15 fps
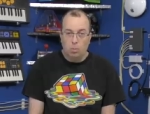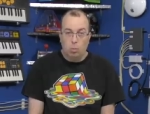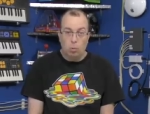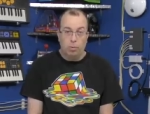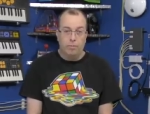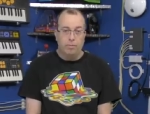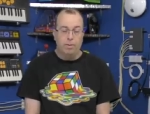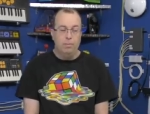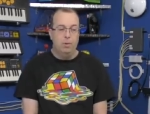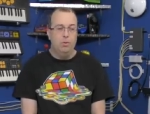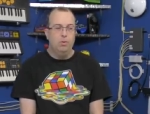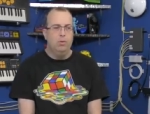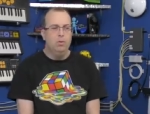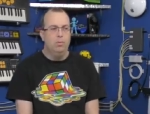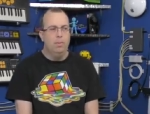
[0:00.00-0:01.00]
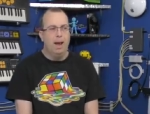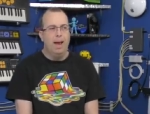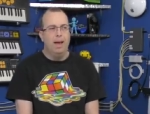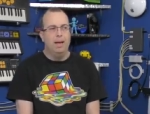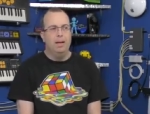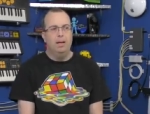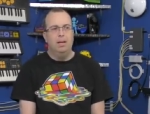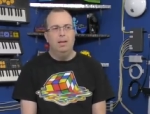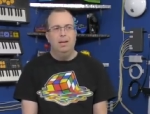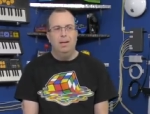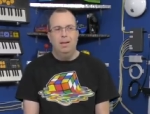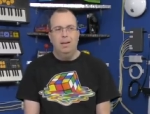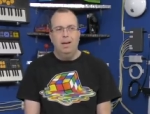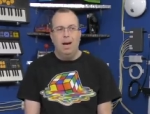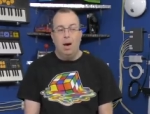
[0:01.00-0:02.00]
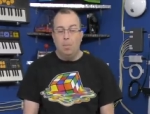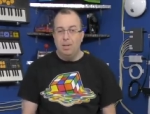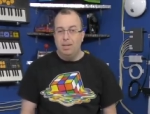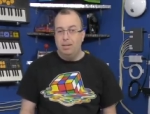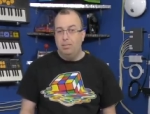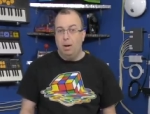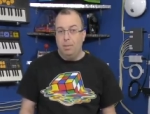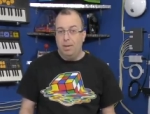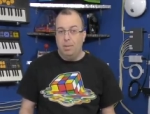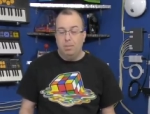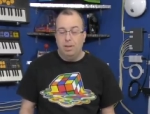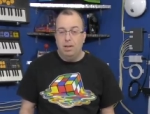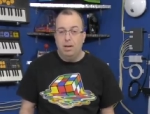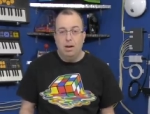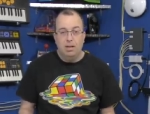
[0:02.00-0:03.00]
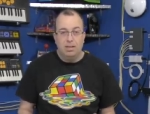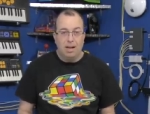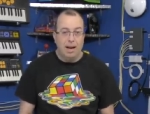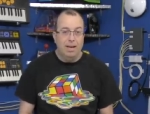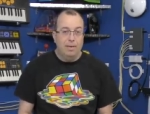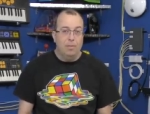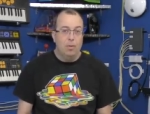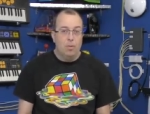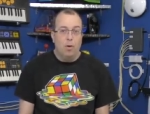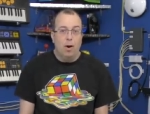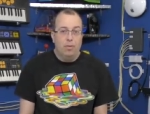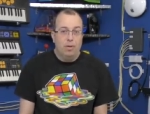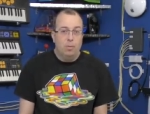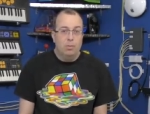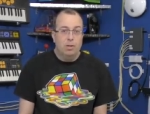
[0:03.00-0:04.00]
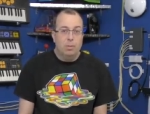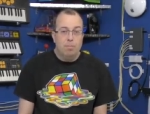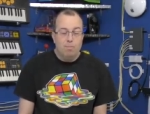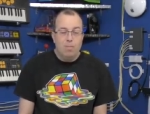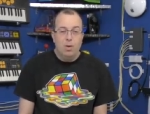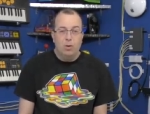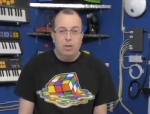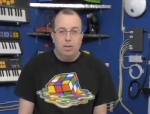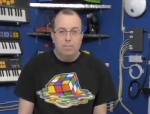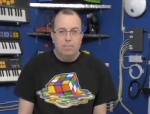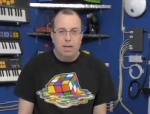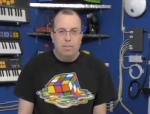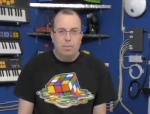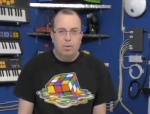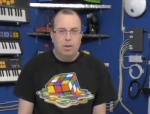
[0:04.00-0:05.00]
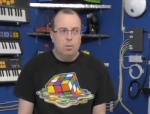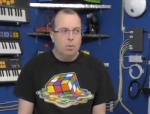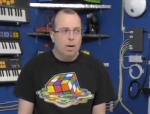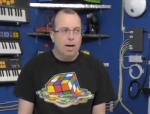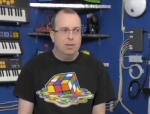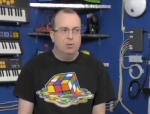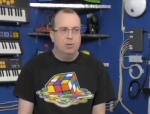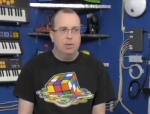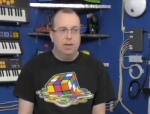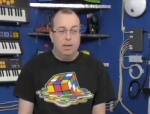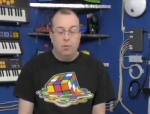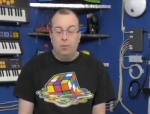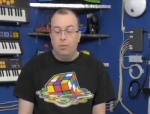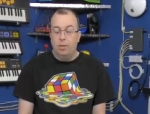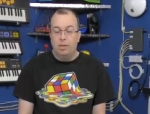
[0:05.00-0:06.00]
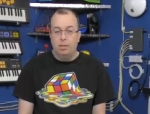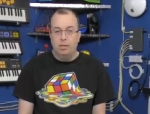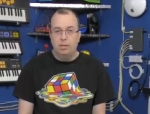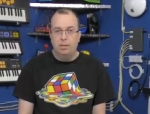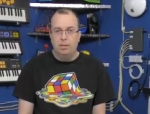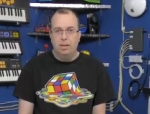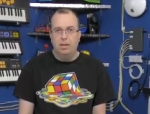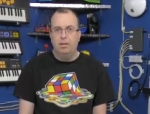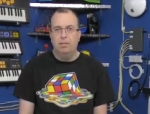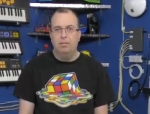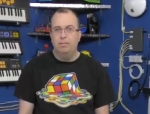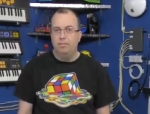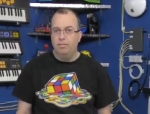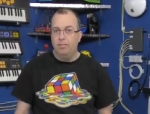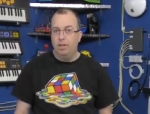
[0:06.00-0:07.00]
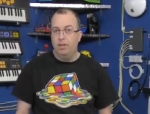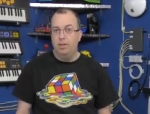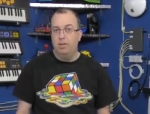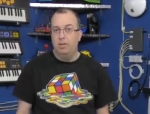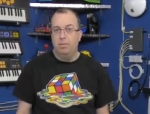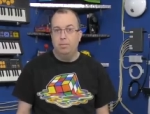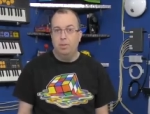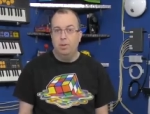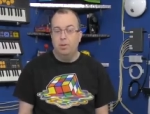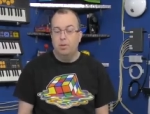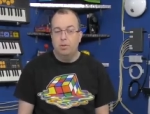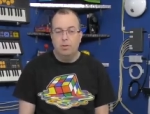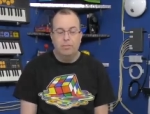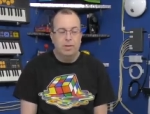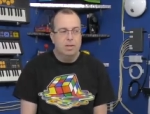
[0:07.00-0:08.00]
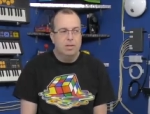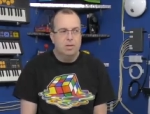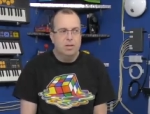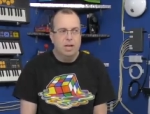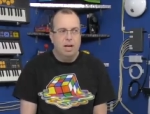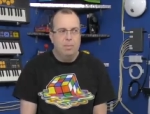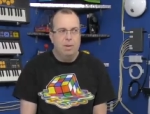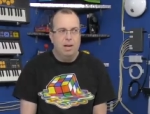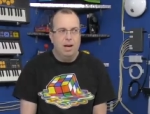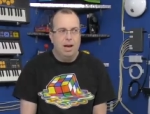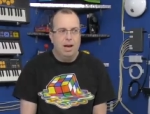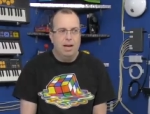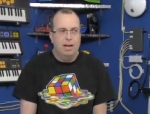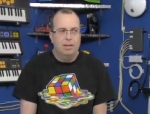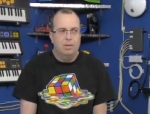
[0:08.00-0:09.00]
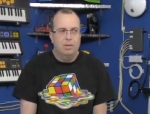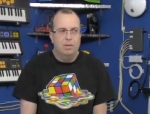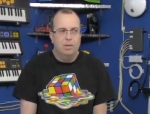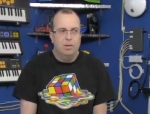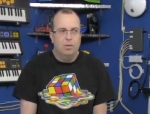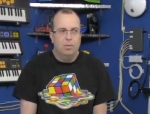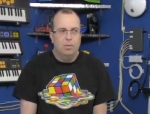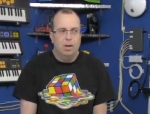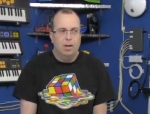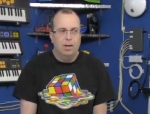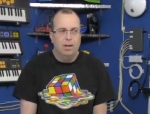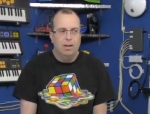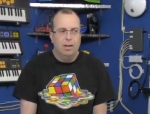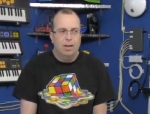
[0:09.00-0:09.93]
award from YouTube. And I'll be I'll be completely honest. I never thought there was a million people that were actually interested in vintage computers or vintage gaming, and so uh,